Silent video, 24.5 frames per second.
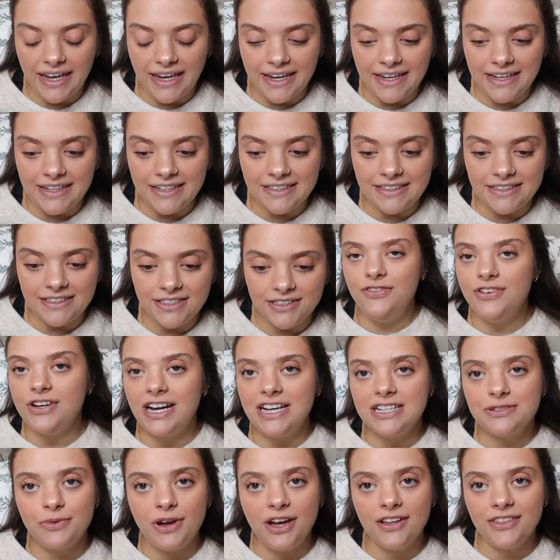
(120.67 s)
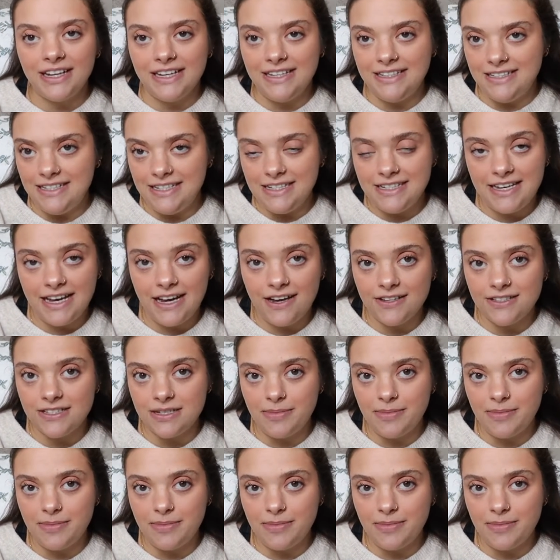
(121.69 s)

And if you guys want like details